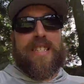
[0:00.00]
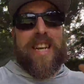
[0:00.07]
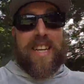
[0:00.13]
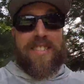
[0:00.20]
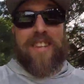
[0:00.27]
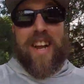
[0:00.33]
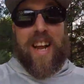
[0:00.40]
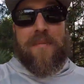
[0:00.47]

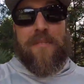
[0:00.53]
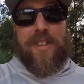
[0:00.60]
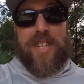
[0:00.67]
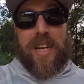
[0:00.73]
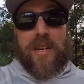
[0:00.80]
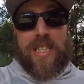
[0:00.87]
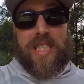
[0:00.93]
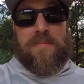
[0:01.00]
Guys, today I'm
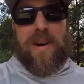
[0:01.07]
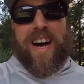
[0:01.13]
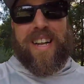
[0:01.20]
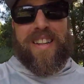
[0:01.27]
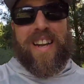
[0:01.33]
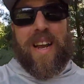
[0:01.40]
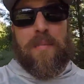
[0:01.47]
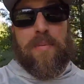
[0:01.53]
fishing a spot
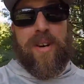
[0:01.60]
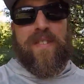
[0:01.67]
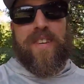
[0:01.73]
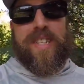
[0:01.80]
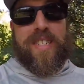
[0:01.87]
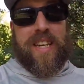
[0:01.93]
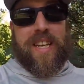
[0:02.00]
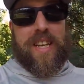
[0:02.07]
that I
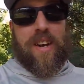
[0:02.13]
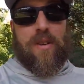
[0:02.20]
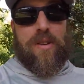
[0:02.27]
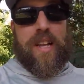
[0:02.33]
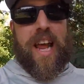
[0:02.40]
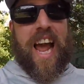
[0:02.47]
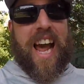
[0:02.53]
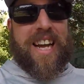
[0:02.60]
previously could
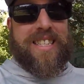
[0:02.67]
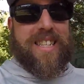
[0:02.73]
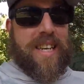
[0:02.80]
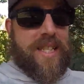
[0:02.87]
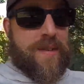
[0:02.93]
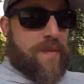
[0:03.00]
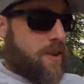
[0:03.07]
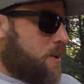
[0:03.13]
only
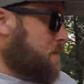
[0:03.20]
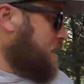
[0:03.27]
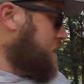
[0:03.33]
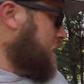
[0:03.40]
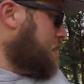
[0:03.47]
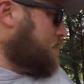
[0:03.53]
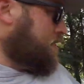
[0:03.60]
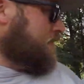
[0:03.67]
access from a
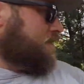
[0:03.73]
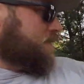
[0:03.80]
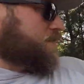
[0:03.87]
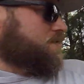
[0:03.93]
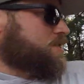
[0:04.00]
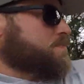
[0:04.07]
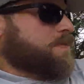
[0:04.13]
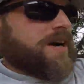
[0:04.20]
couple of
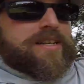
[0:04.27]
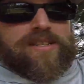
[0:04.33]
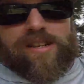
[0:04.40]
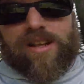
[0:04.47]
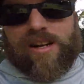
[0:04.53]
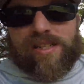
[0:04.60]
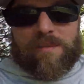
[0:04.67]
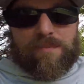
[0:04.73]
little spots
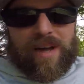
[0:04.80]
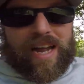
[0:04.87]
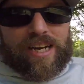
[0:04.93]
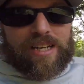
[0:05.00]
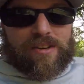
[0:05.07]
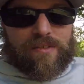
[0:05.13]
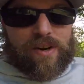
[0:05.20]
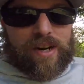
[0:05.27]
along the
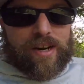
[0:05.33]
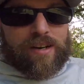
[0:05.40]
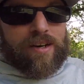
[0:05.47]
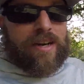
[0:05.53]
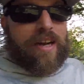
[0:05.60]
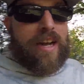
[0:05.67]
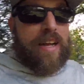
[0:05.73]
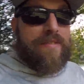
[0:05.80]
bank over here
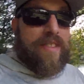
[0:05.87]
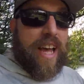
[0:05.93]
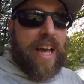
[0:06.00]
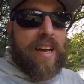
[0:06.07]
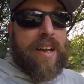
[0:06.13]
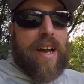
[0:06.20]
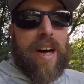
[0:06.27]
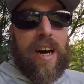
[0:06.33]
that,
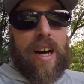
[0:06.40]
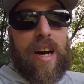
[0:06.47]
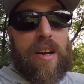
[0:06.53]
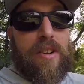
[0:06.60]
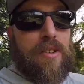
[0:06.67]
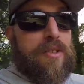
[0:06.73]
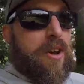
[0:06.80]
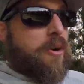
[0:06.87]

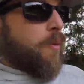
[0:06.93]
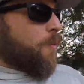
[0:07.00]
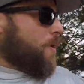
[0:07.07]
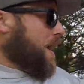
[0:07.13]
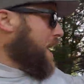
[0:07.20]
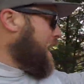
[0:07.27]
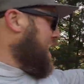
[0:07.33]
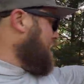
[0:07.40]

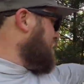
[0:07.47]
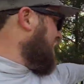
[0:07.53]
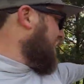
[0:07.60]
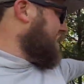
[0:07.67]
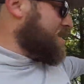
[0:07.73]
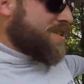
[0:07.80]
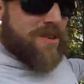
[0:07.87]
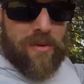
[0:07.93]
way back
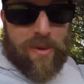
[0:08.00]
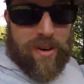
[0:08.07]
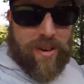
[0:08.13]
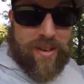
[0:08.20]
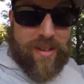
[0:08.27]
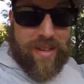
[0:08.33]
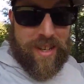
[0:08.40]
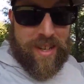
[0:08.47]
in the corner.
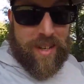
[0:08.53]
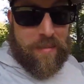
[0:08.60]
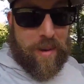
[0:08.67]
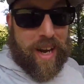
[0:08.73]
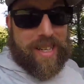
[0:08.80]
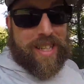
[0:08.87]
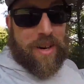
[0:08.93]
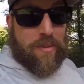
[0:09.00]

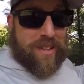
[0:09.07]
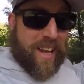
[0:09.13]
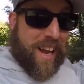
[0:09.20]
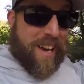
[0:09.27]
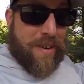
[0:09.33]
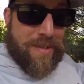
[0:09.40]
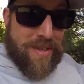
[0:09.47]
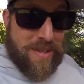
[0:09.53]
Back there where the
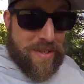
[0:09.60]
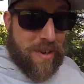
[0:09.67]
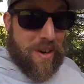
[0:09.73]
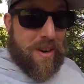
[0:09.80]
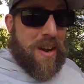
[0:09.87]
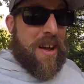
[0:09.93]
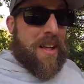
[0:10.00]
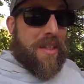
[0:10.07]
houses
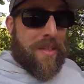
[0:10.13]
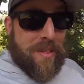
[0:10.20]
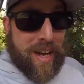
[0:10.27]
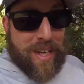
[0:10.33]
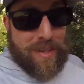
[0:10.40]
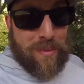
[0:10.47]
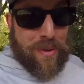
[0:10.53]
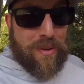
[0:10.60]
are,
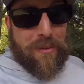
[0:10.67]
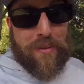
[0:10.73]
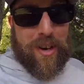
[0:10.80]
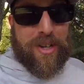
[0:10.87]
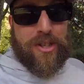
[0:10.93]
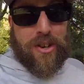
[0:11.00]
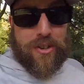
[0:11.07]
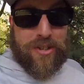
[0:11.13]
that's where the
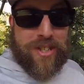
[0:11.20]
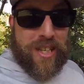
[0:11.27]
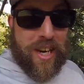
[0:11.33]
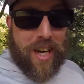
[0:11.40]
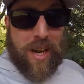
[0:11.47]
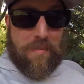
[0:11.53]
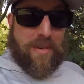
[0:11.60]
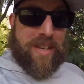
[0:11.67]
fish are
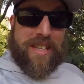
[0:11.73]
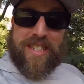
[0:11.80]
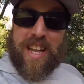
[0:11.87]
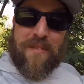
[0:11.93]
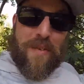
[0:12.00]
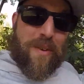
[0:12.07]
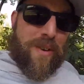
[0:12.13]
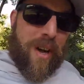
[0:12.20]
set up because they
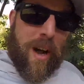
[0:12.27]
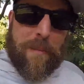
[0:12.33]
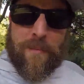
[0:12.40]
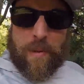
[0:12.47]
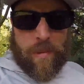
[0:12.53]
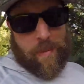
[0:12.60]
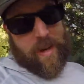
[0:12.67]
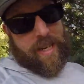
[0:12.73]
feel
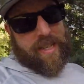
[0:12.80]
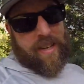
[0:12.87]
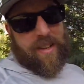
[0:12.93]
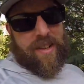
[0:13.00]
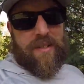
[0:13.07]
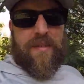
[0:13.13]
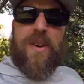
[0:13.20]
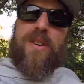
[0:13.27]
comfortable back there.
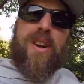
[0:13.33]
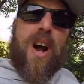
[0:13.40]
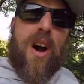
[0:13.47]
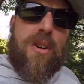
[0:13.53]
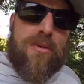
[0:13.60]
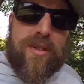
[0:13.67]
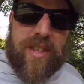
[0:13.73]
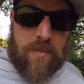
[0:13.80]
They feel
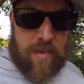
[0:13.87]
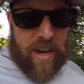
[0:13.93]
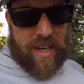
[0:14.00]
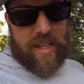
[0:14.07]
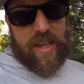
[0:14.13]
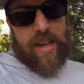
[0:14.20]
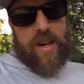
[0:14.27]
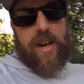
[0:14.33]
cozy back
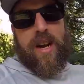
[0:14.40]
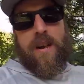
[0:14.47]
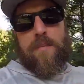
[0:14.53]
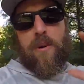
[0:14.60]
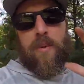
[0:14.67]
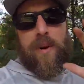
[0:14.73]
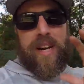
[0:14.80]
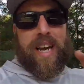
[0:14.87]
there,
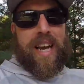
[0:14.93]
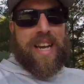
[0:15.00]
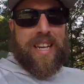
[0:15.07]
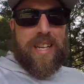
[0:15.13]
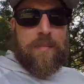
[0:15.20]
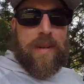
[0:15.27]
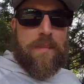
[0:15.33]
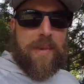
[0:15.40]
but we got a
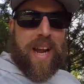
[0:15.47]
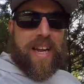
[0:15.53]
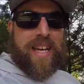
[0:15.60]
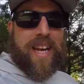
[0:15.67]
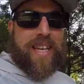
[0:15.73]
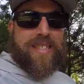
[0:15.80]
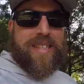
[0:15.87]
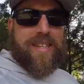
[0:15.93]
little bit of bank
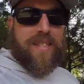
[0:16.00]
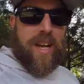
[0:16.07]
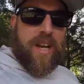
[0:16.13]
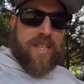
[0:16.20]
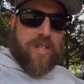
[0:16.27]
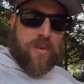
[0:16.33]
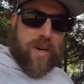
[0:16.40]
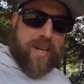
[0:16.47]
access,
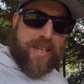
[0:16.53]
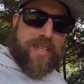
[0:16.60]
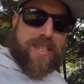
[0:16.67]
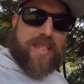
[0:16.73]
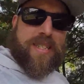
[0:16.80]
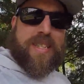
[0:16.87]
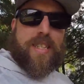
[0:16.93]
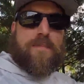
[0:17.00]
so we're gonna
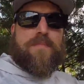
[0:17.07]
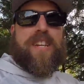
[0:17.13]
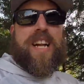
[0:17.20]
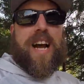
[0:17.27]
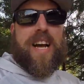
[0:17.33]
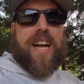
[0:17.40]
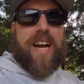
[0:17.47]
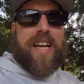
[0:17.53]
slip the
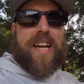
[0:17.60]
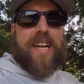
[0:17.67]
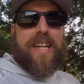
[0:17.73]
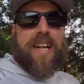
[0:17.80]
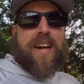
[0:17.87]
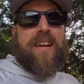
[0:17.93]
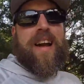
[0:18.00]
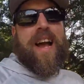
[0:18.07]
kayak in
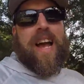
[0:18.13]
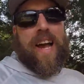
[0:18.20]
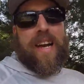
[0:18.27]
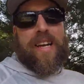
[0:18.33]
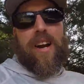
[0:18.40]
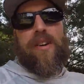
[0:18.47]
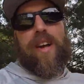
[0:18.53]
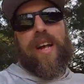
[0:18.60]
there and
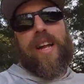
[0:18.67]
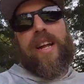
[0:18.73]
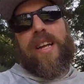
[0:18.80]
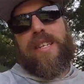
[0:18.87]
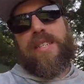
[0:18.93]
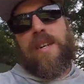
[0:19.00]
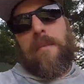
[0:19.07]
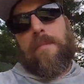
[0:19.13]
go hit
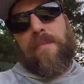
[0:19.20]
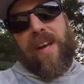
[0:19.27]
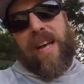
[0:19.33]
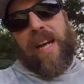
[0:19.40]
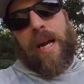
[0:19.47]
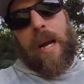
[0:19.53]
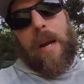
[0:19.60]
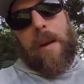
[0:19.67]
some big